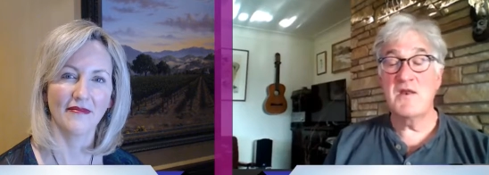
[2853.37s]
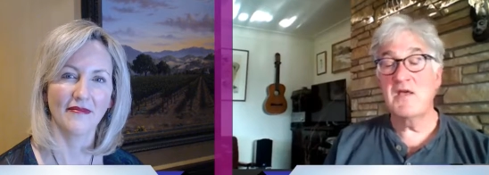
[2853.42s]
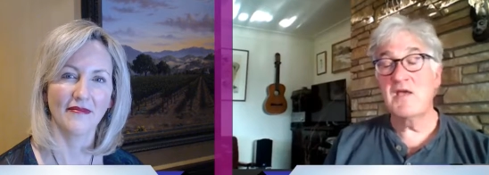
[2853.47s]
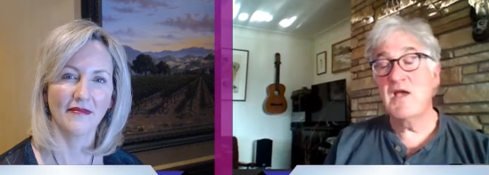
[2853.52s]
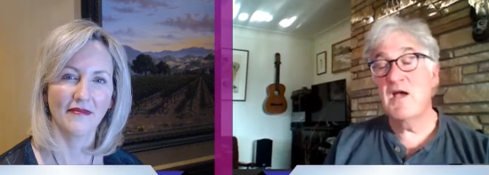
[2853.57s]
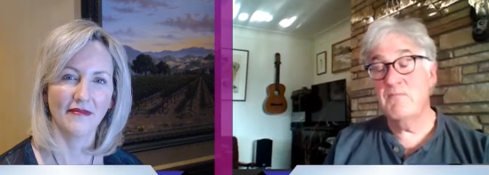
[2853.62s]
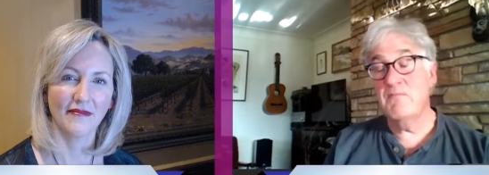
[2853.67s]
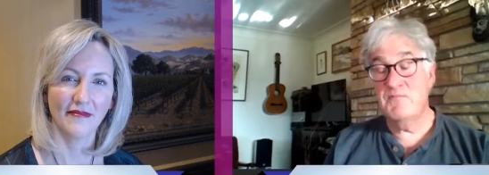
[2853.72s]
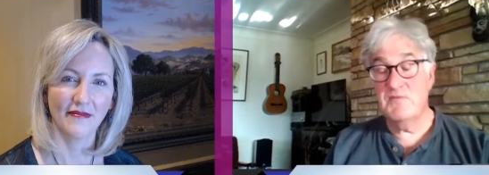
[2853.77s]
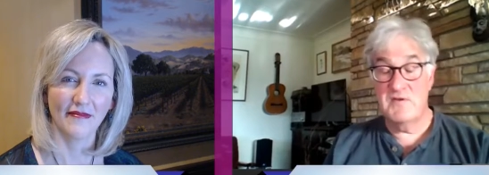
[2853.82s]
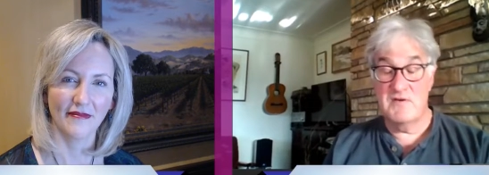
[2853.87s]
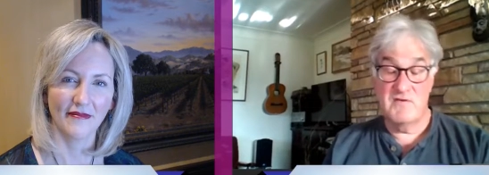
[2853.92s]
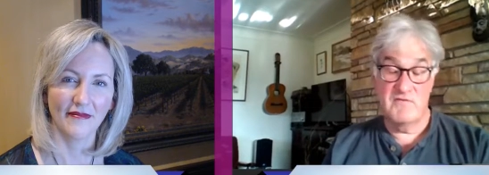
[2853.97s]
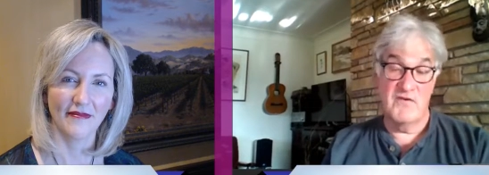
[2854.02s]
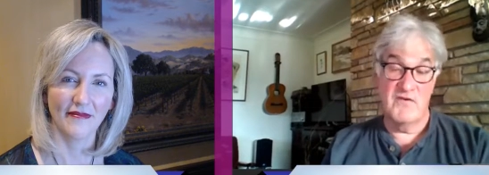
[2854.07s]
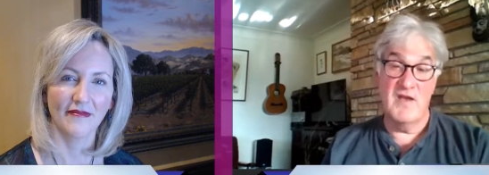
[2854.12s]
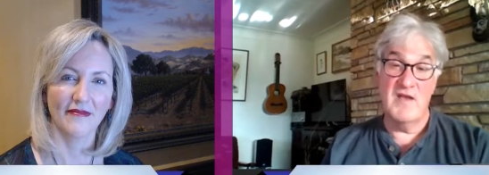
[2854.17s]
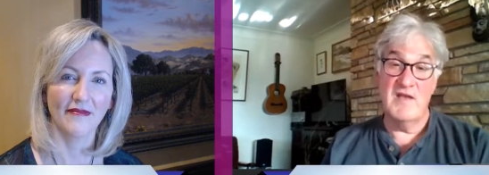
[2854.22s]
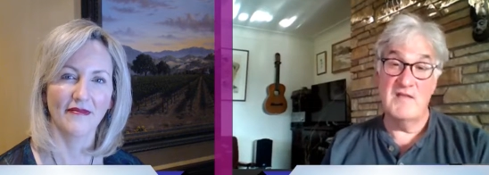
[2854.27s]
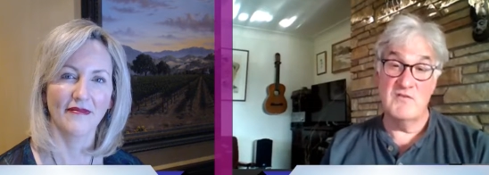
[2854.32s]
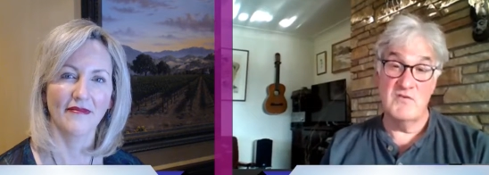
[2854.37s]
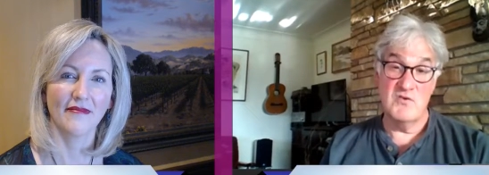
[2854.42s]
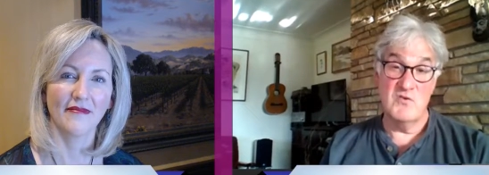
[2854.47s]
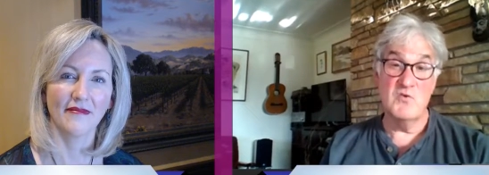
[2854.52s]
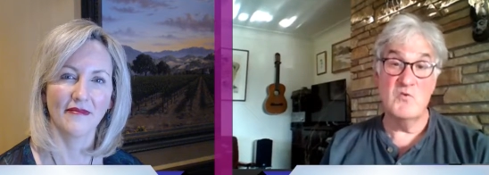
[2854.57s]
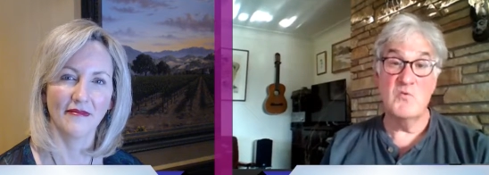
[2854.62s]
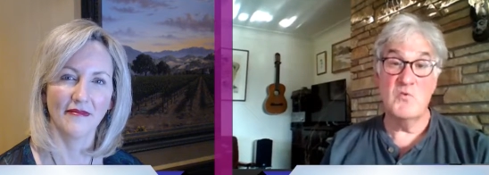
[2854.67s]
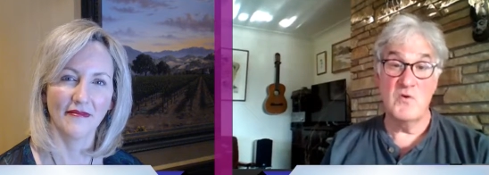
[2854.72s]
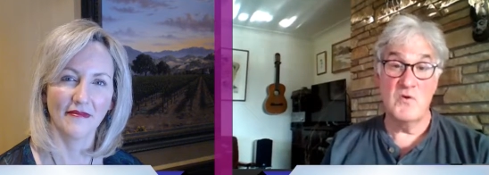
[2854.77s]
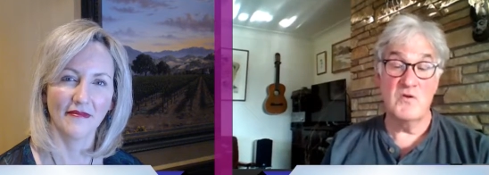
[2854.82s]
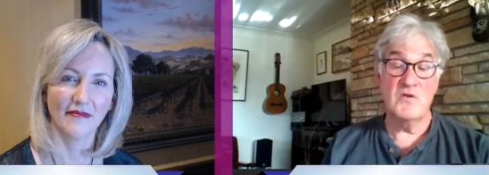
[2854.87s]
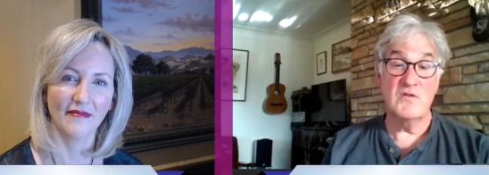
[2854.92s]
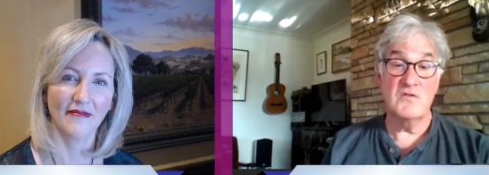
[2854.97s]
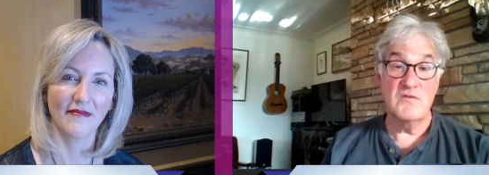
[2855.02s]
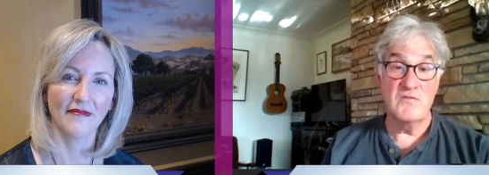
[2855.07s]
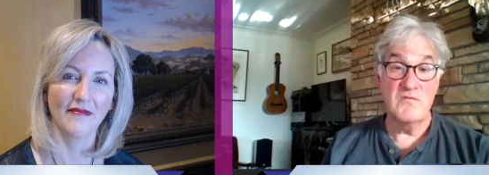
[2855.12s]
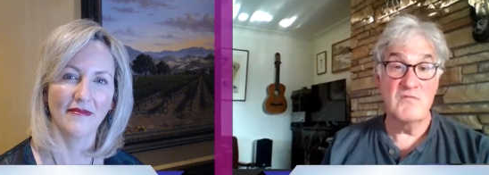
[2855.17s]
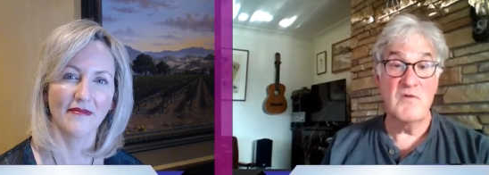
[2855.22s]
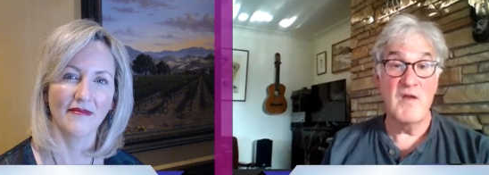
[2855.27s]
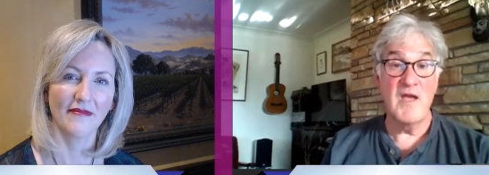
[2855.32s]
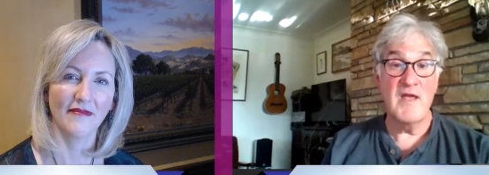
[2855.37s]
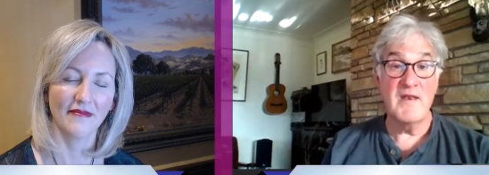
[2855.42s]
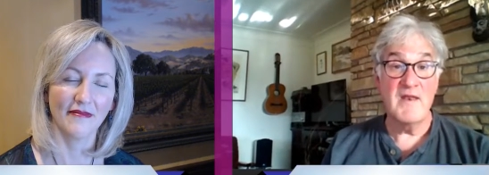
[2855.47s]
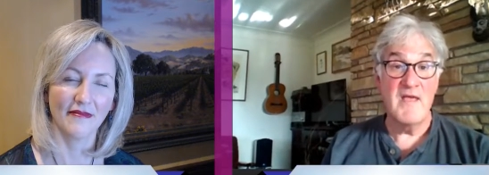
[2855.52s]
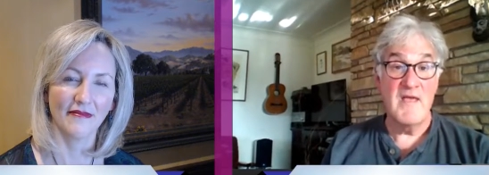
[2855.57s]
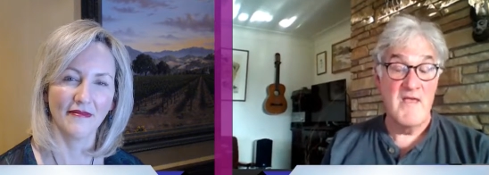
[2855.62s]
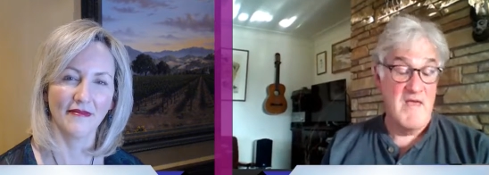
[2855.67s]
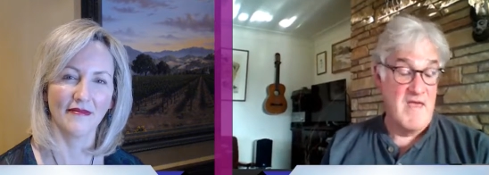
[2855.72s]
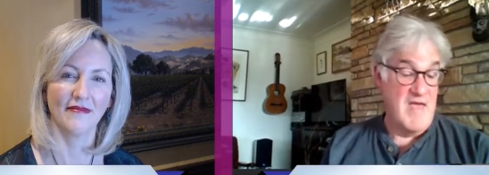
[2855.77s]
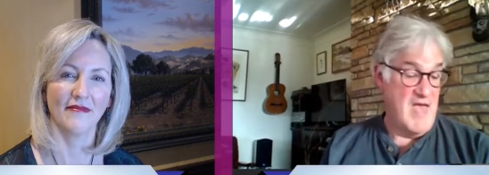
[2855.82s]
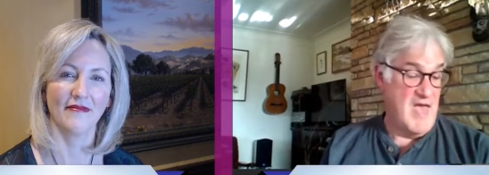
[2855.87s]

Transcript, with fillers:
Speaker 1: going to come to define the new world, right?